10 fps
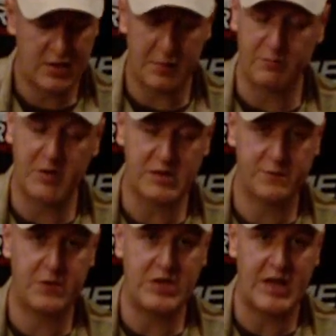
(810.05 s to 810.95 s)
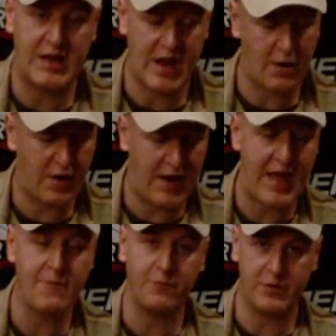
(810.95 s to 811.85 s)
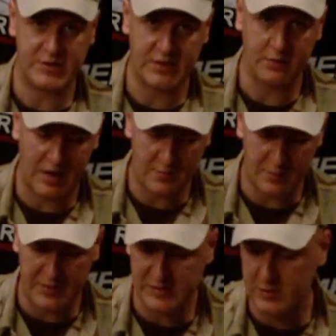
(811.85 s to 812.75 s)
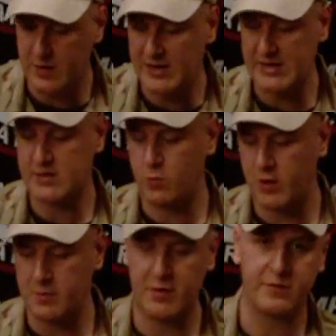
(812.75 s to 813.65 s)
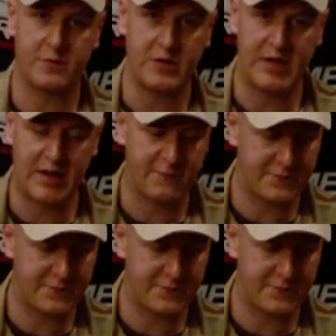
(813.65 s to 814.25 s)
We've been running this for a year now. At every single game we've been to, at least one a month for a year,